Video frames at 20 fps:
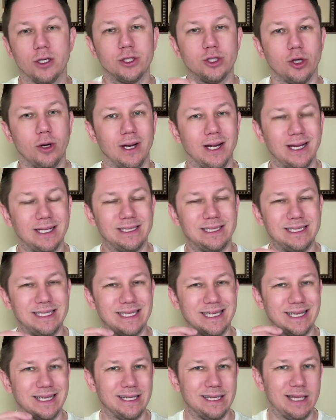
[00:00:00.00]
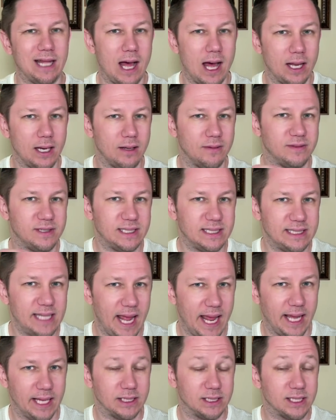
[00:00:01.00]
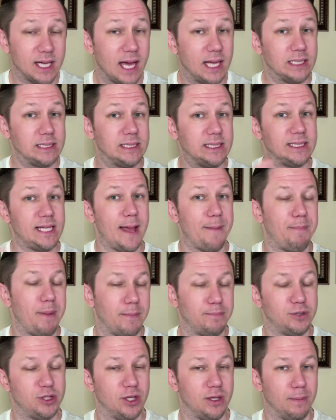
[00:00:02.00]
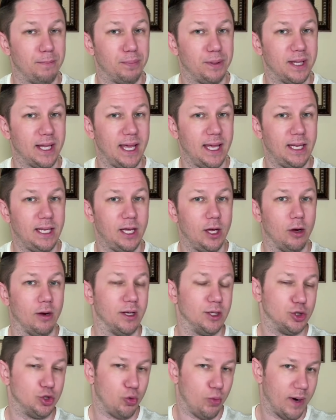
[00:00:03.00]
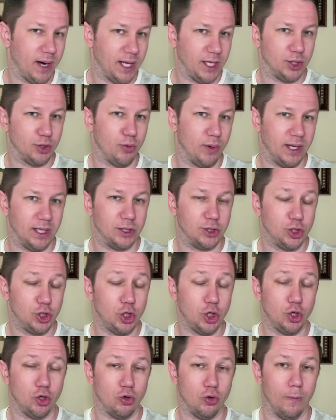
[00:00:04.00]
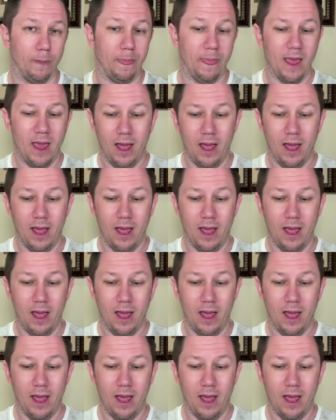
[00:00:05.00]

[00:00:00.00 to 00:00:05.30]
starting to see a lot of states kind of step up to the plate here in 2022.